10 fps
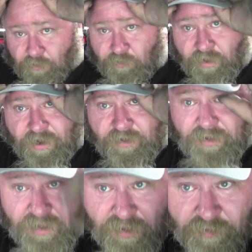would wear it,
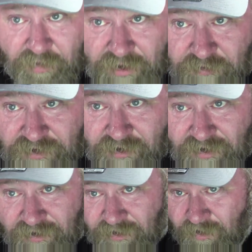but I will turn
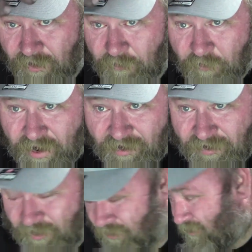it
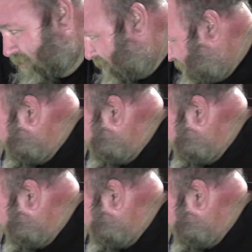brown all through there.